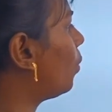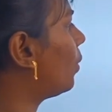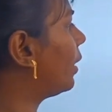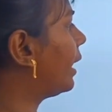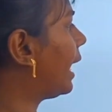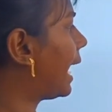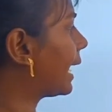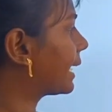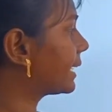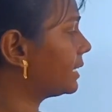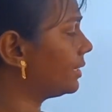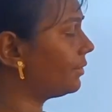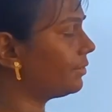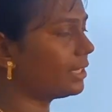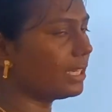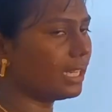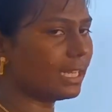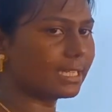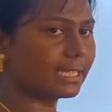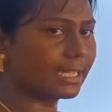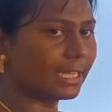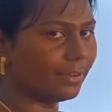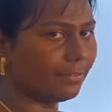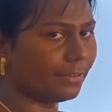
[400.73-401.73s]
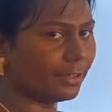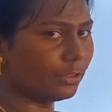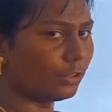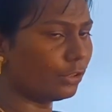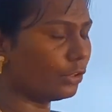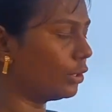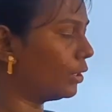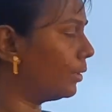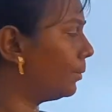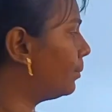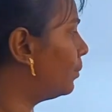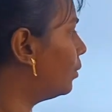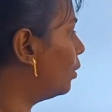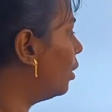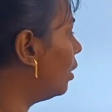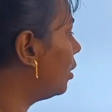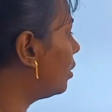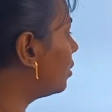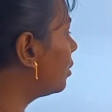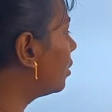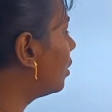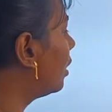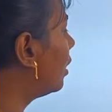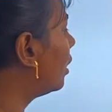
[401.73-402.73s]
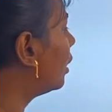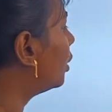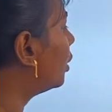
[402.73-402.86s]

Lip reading: one activity is given in your book.